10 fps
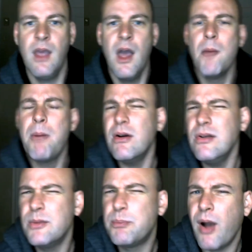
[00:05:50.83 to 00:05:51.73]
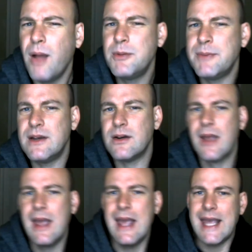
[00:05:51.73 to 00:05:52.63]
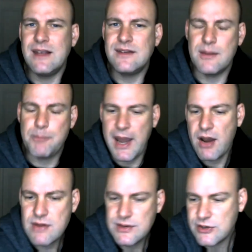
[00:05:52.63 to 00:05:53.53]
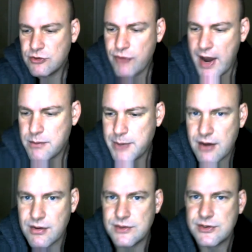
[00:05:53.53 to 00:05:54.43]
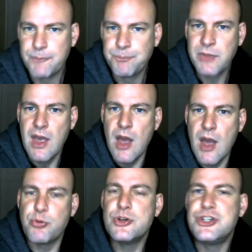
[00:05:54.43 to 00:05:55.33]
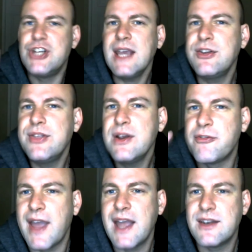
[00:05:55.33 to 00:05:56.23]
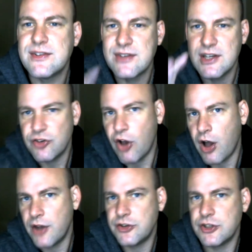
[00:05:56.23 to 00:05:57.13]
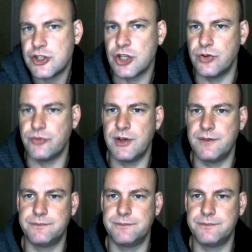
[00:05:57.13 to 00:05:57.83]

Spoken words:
Part of the problem here is parents and grandparents project their fantasies onto children.